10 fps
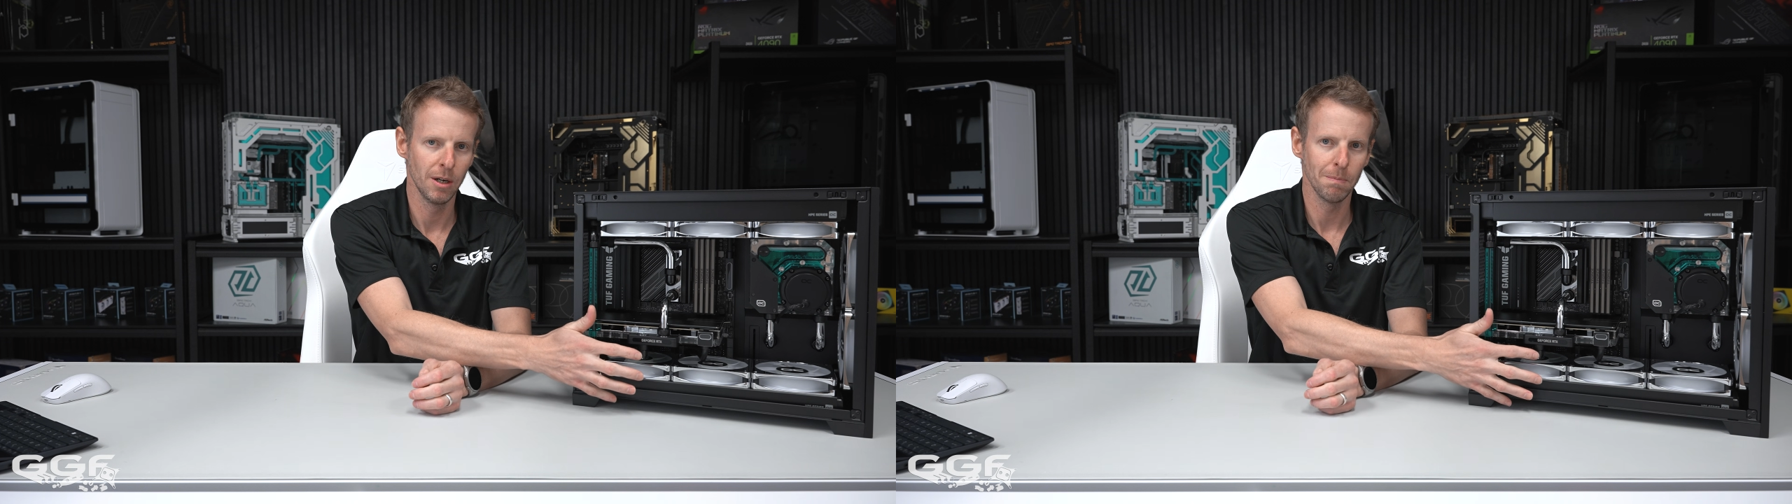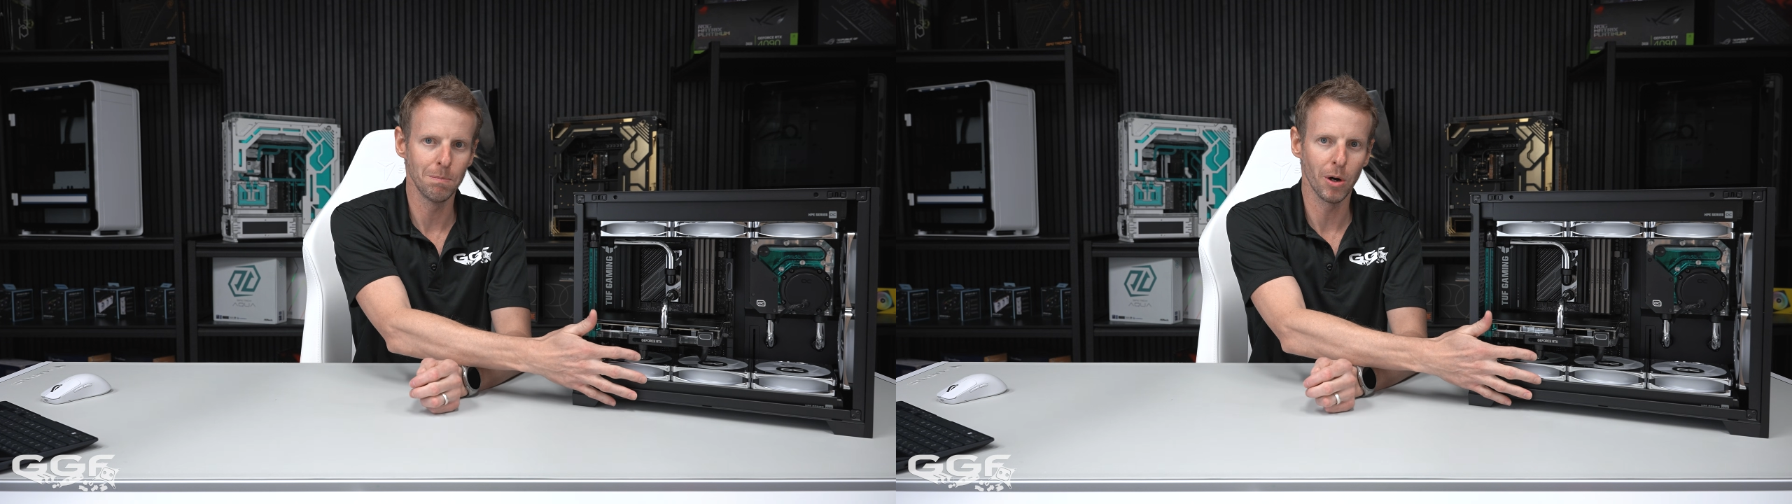
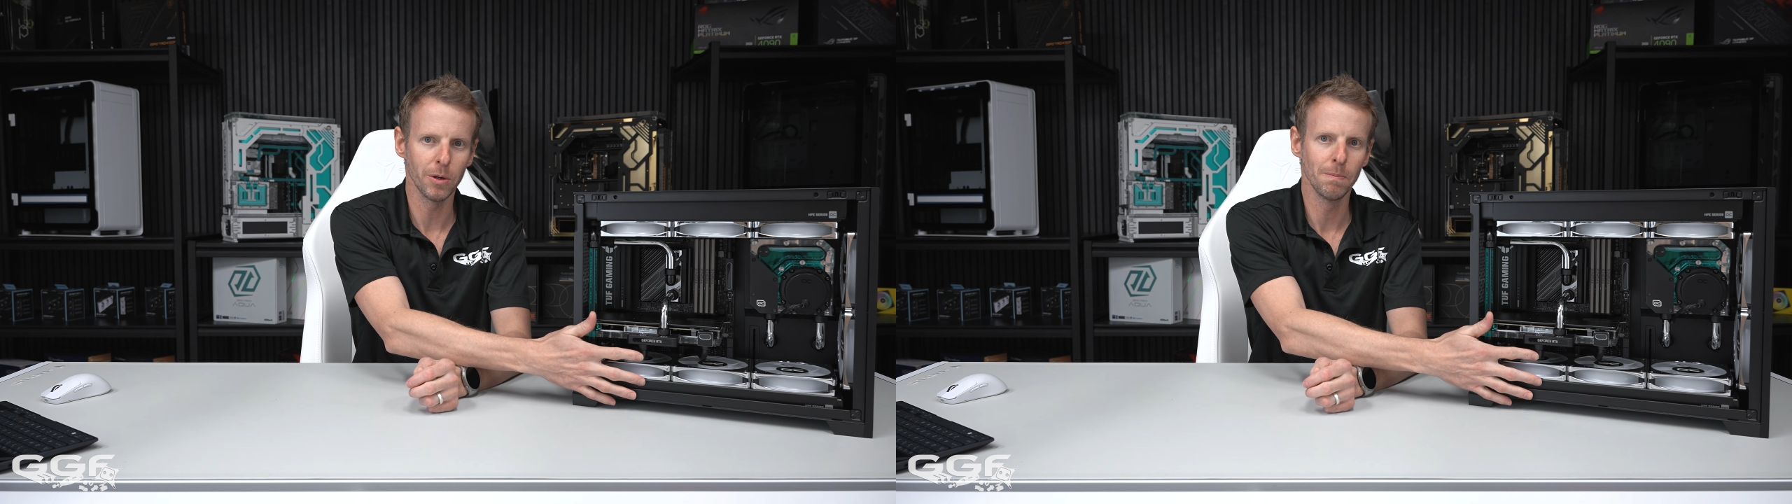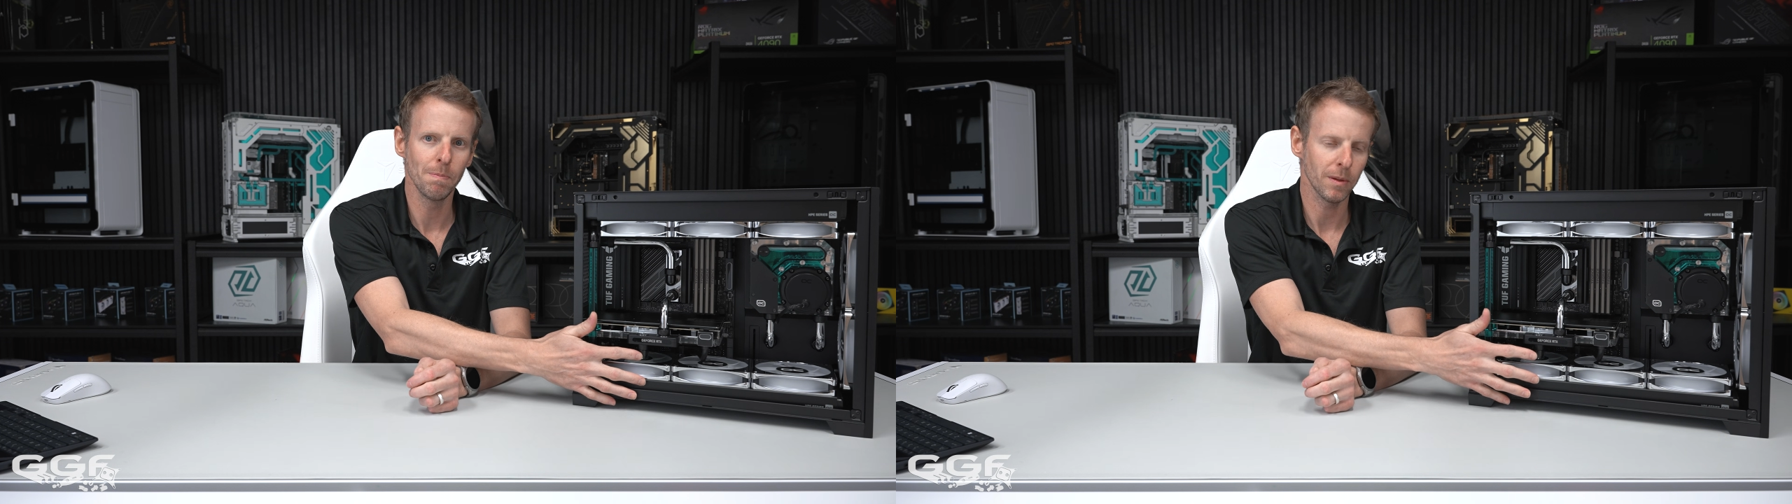
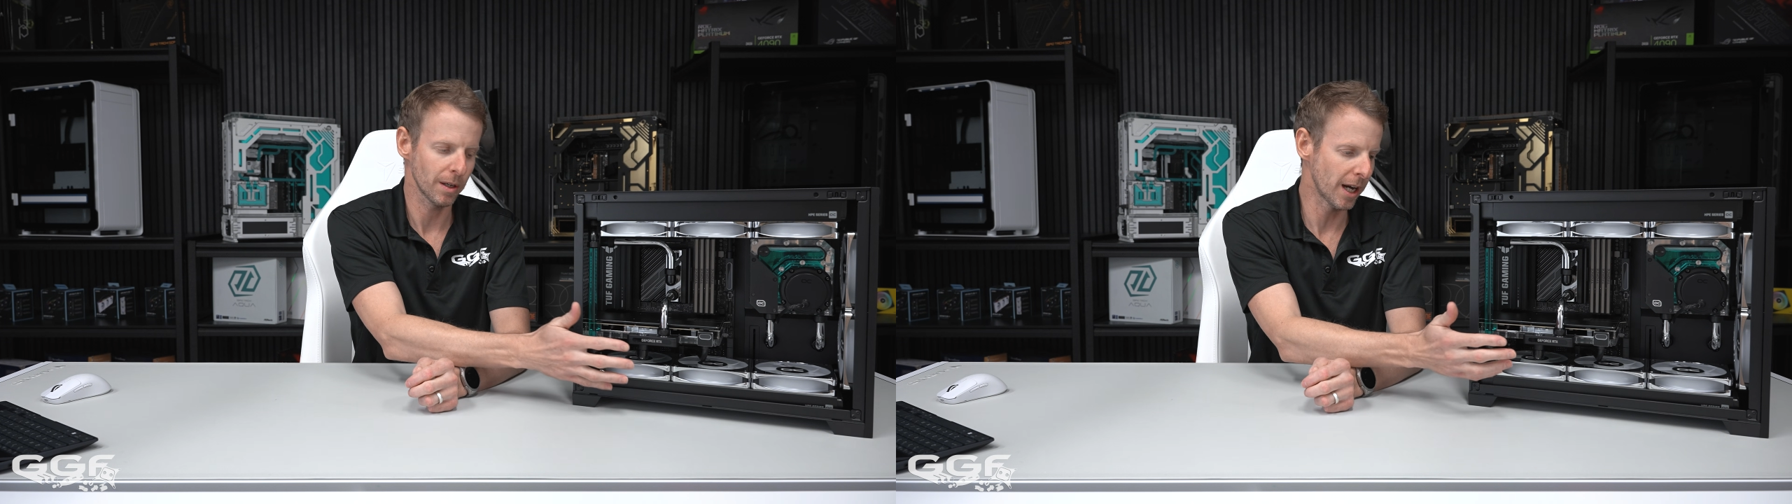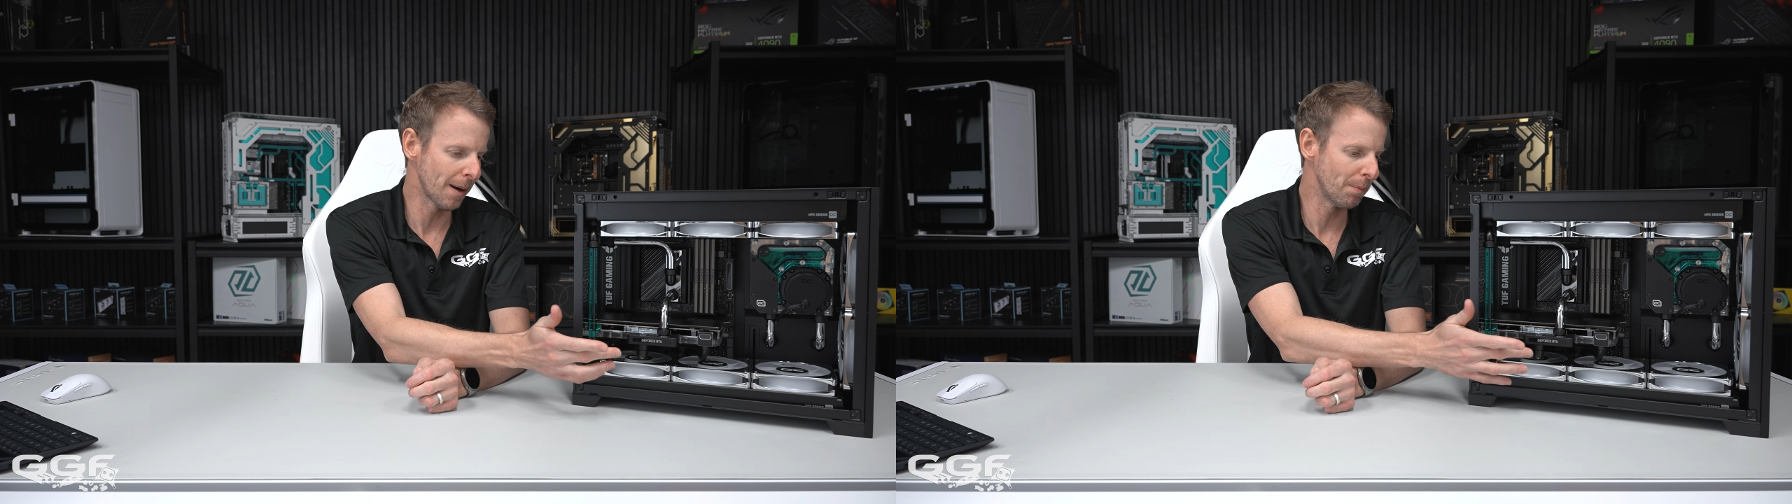bottom
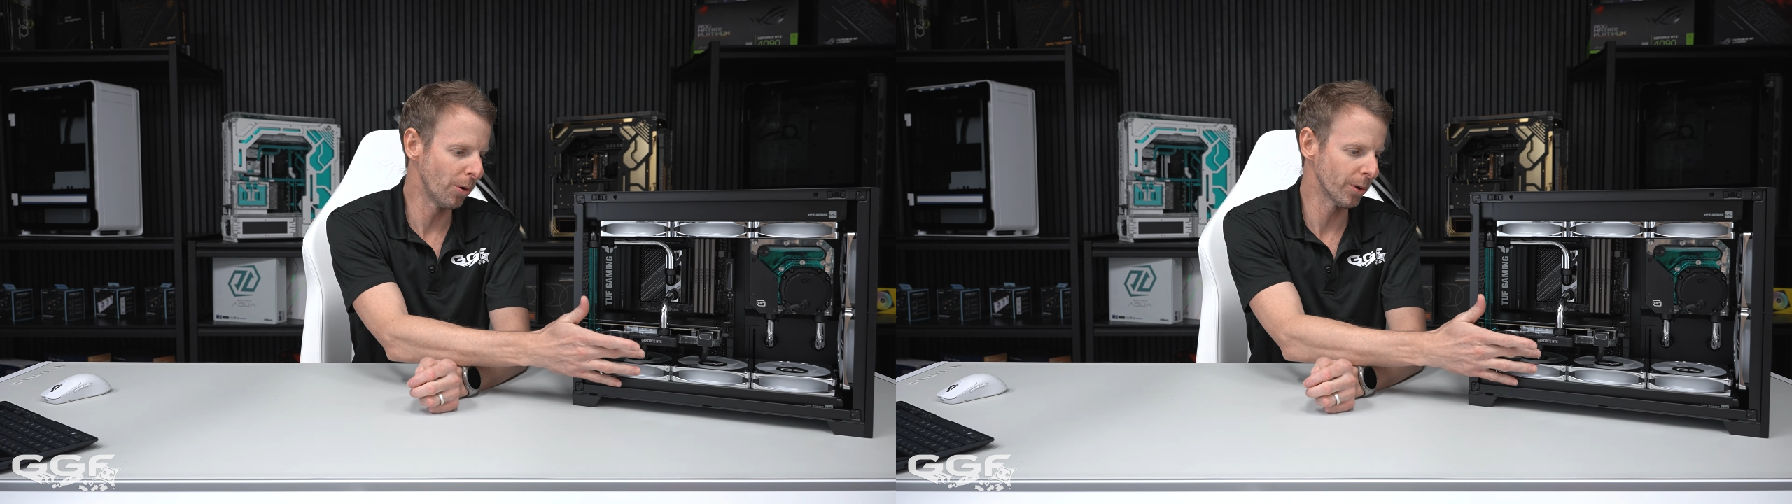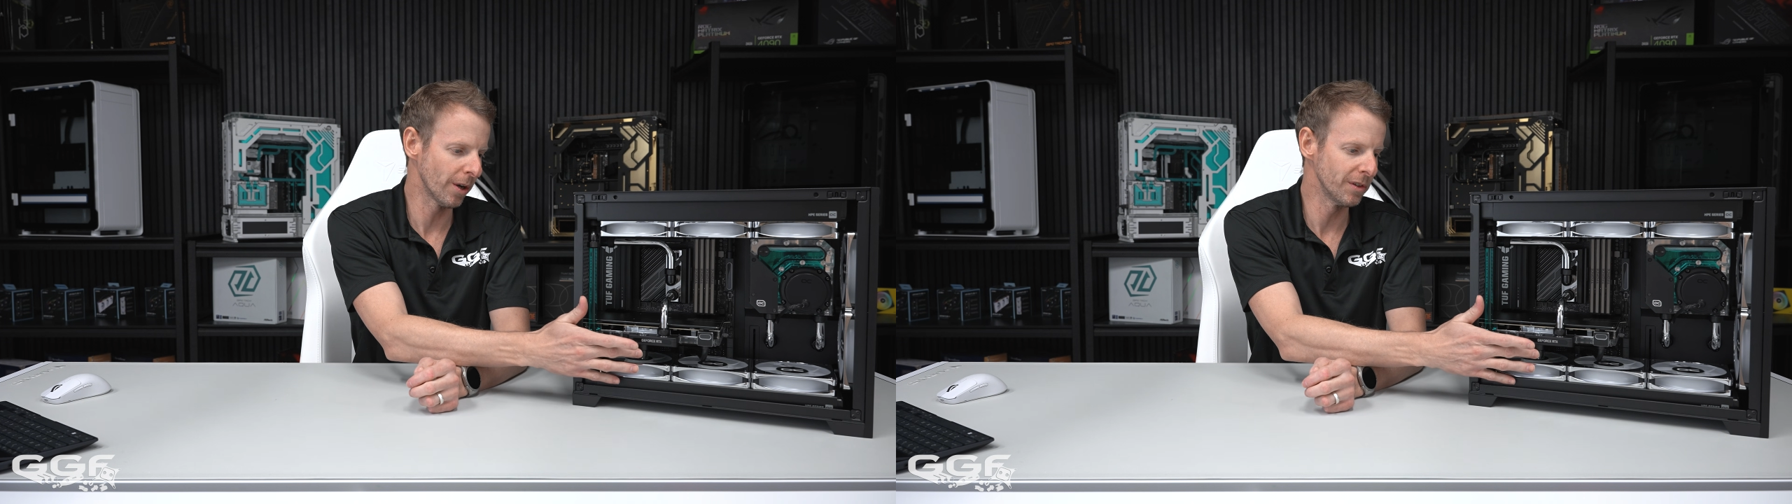
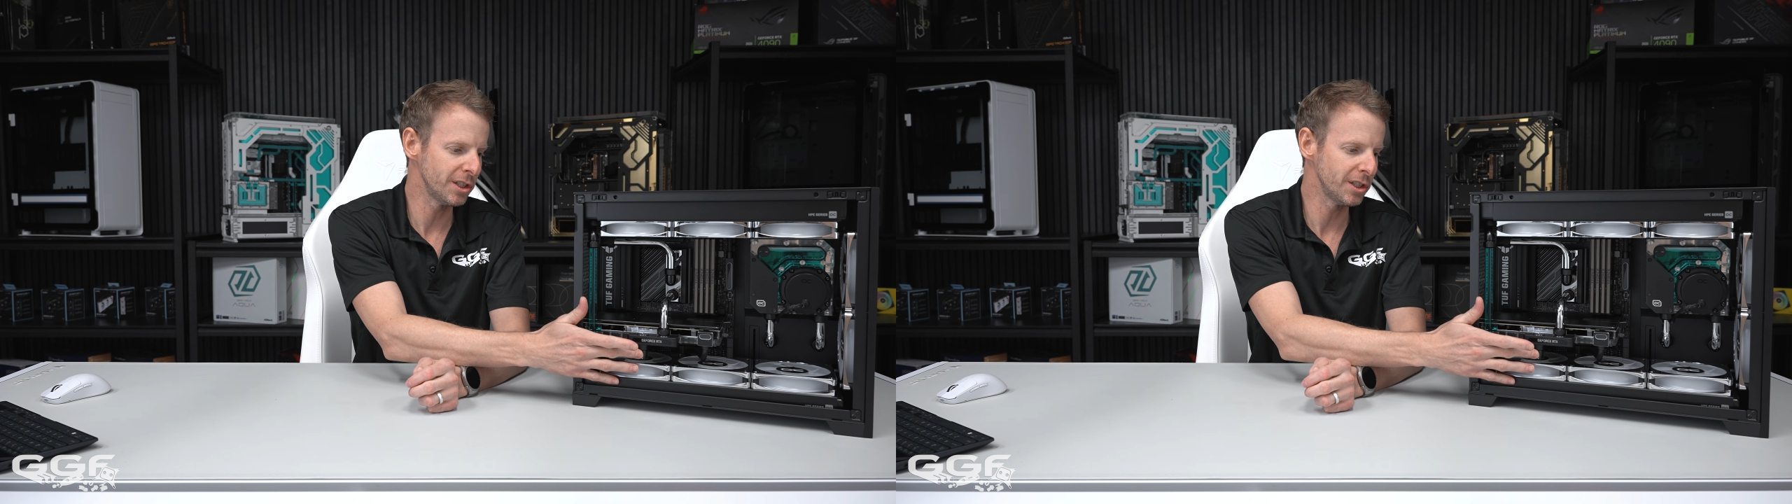port on the